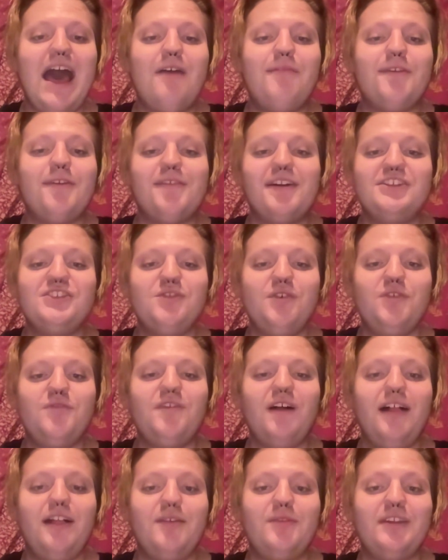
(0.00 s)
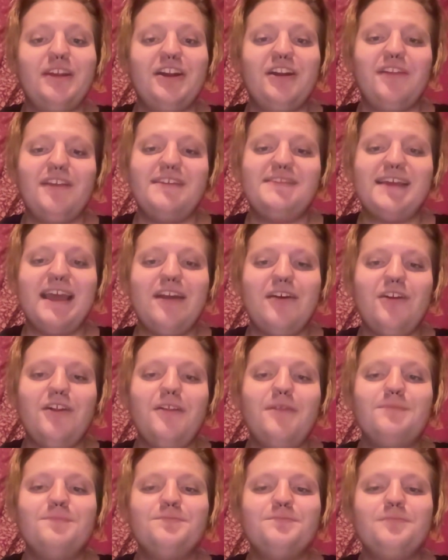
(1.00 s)
for rituals following the yearly
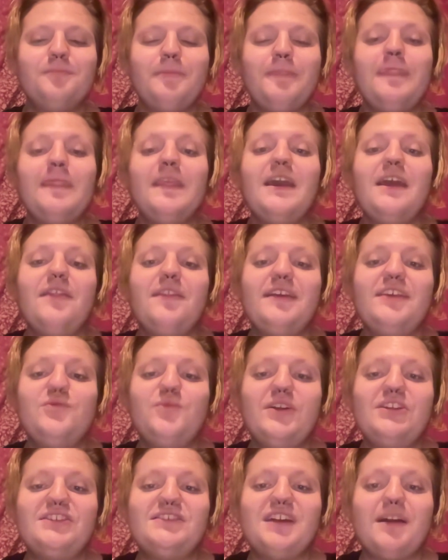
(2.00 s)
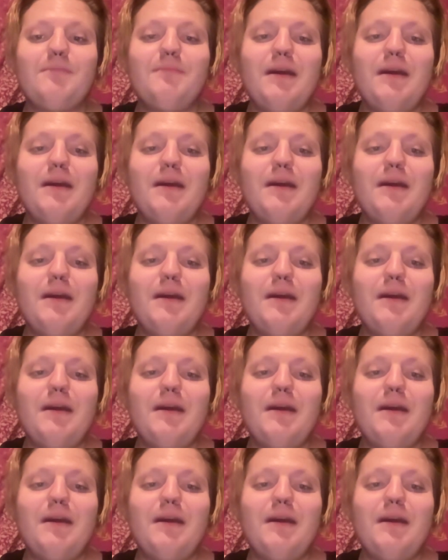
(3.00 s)
cycle. These witches are